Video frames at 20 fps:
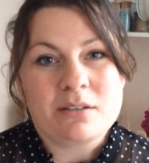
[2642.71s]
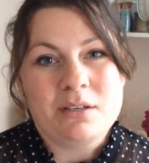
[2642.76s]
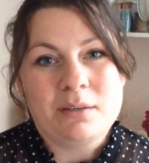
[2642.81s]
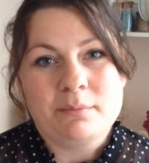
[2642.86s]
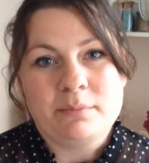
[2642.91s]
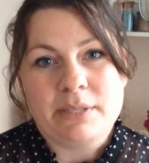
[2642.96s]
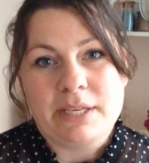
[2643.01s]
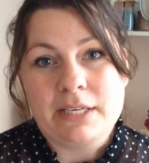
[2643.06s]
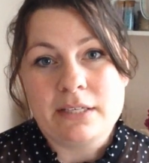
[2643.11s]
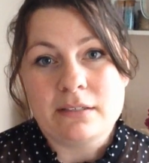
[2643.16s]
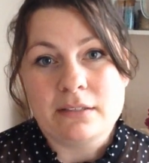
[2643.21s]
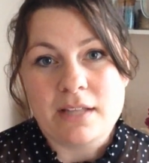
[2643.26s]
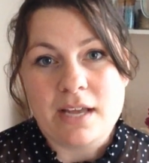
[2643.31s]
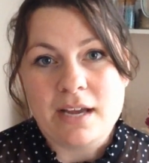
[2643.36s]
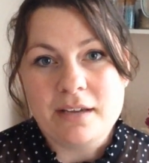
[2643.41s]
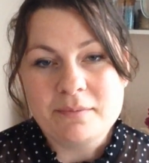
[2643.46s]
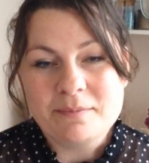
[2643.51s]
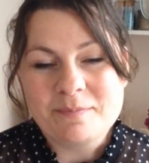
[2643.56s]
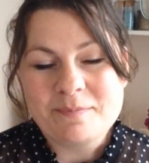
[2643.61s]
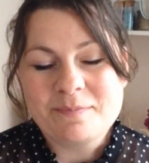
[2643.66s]
complain a
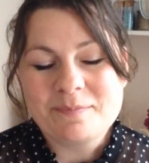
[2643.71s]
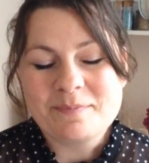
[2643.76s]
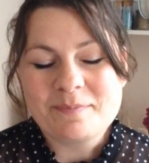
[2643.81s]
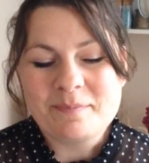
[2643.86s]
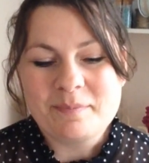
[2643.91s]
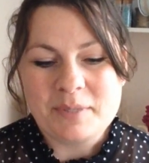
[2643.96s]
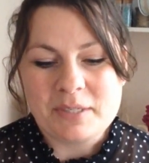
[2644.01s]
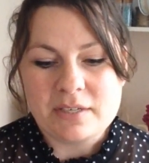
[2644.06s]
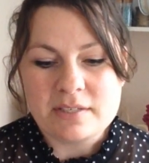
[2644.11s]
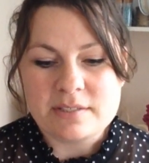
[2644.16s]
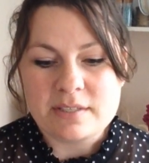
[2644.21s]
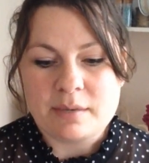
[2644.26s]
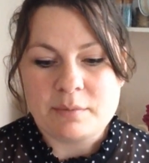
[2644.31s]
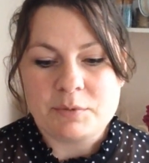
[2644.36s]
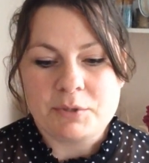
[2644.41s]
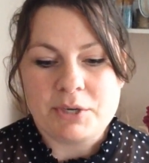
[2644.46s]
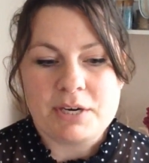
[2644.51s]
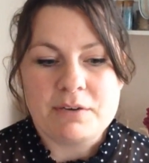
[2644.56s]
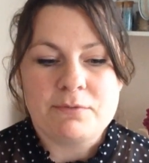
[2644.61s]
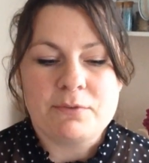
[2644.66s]
lot, because I'm
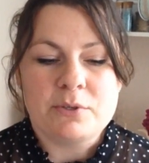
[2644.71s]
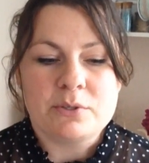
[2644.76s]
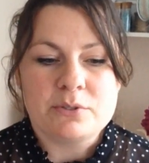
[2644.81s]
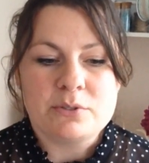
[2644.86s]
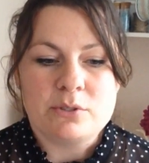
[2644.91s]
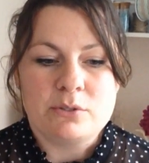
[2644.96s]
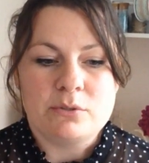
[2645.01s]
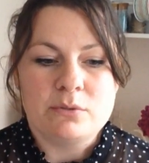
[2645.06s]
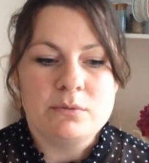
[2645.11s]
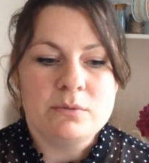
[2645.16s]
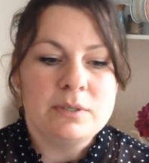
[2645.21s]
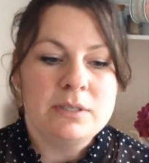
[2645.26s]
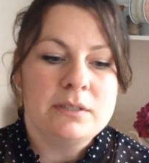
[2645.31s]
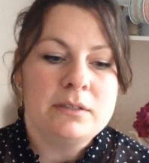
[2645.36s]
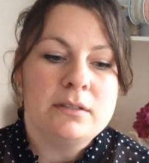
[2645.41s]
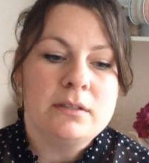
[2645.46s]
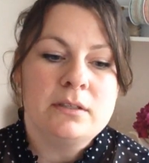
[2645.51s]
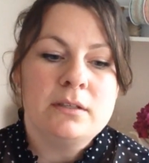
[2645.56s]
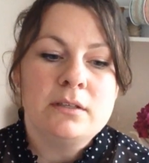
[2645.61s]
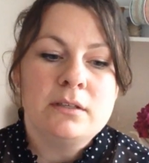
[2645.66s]
grateful to
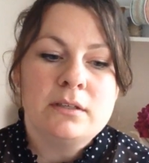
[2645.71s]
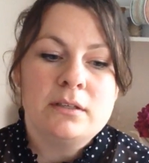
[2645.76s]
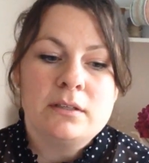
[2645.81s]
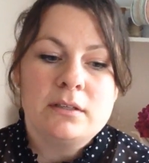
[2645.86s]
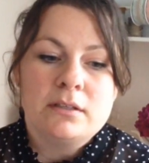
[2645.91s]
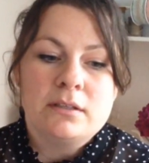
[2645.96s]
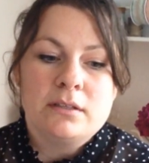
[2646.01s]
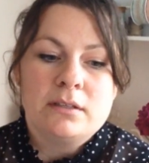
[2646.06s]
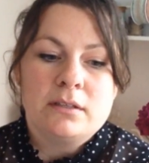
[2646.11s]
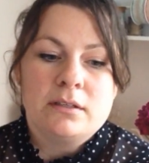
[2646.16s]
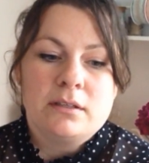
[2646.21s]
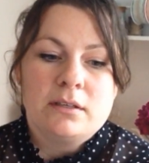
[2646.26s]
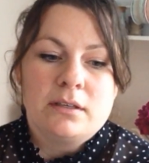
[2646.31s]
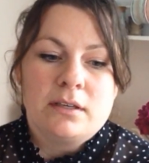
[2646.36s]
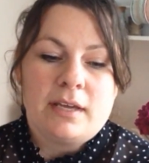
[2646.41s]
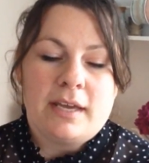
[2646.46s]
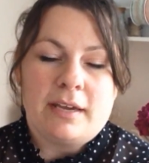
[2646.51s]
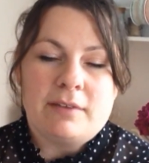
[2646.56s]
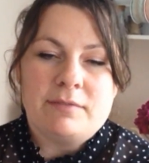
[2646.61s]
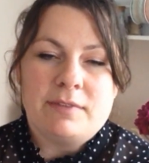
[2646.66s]

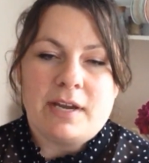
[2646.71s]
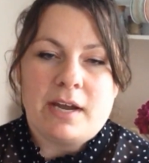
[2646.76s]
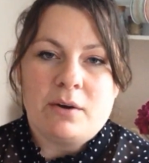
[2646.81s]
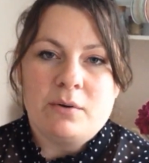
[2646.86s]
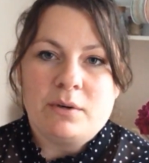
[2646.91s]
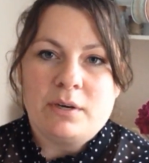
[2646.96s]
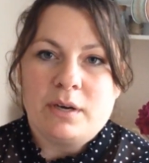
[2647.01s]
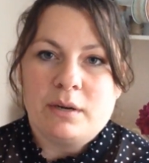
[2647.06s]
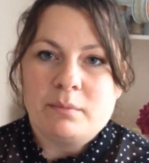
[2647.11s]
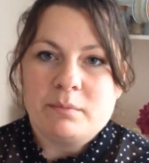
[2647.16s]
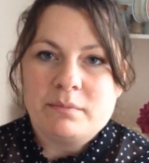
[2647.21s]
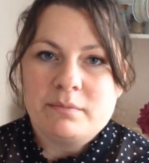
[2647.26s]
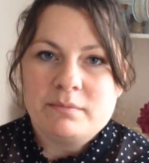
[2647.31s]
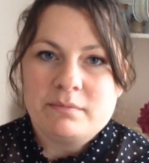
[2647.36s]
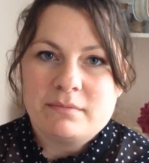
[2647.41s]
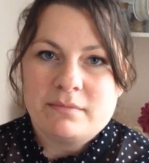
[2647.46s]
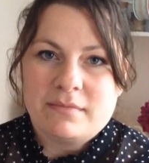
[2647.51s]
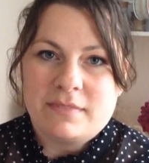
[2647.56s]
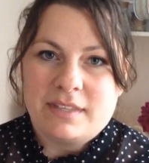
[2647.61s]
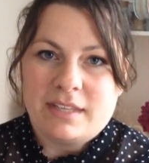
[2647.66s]
have the outcome
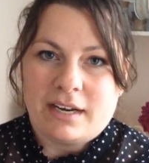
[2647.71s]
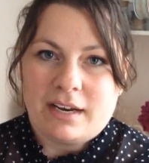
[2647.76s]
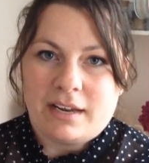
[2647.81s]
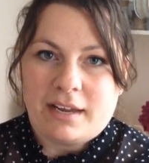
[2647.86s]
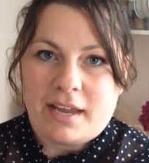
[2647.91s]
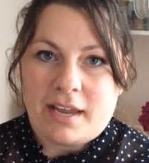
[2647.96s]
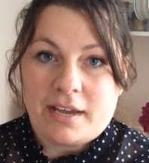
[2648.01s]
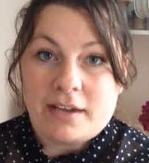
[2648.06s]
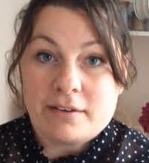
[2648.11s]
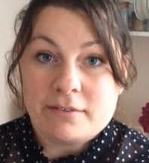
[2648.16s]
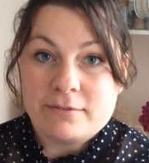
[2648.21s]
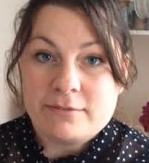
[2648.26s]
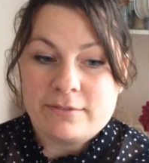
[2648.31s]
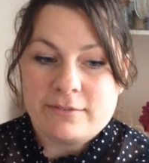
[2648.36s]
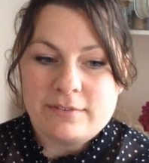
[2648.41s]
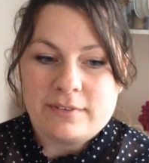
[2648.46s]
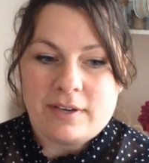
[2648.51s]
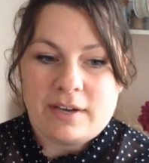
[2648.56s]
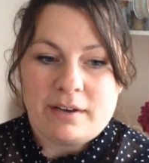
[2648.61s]
that I have.